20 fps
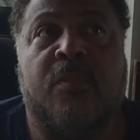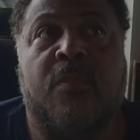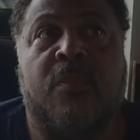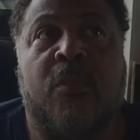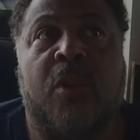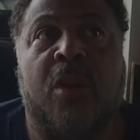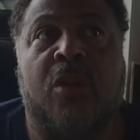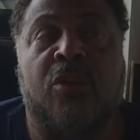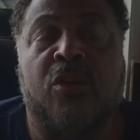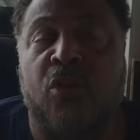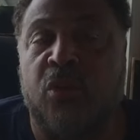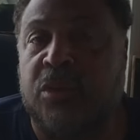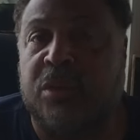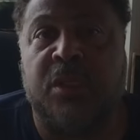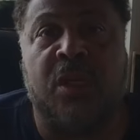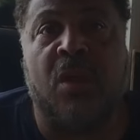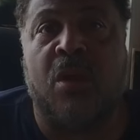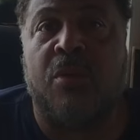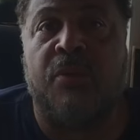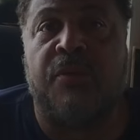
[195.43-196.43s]

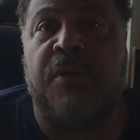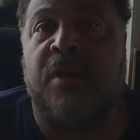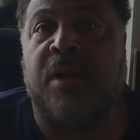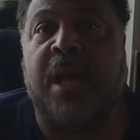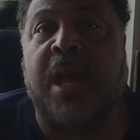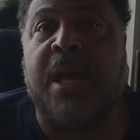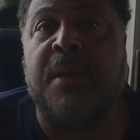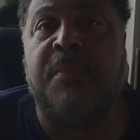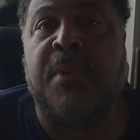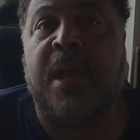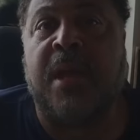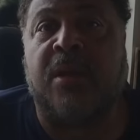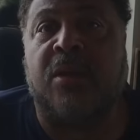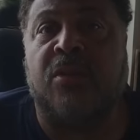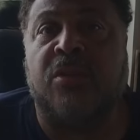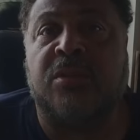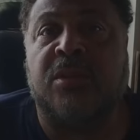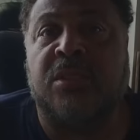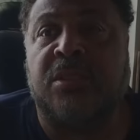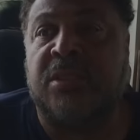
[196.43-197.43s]
losing all of their
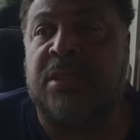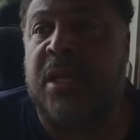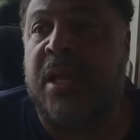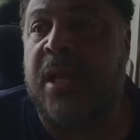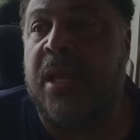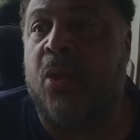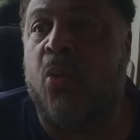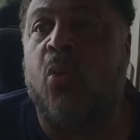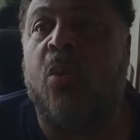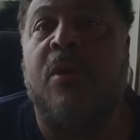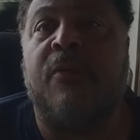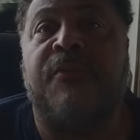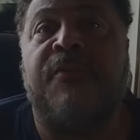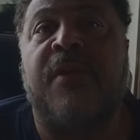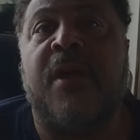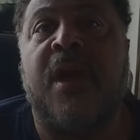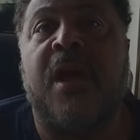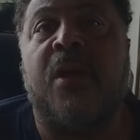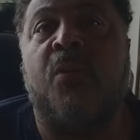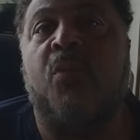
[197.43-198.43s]
linebackers and saying, we're
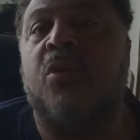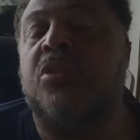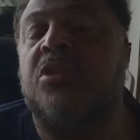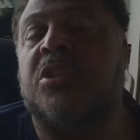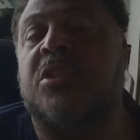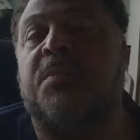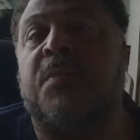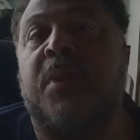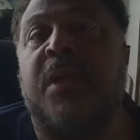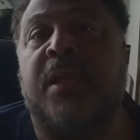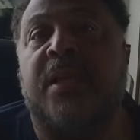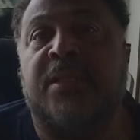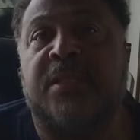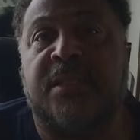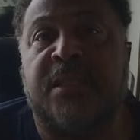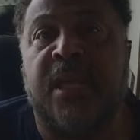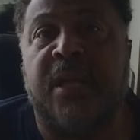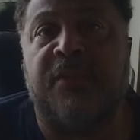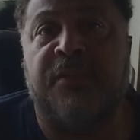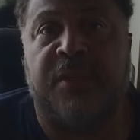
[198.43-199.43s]
fine, we'll just play a
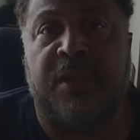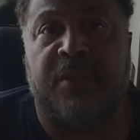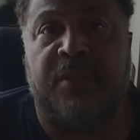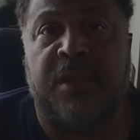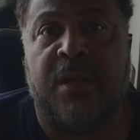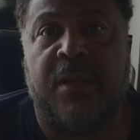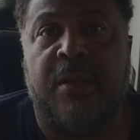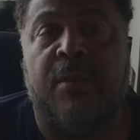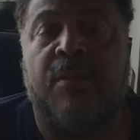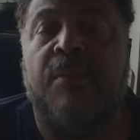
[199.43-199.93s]
safety there.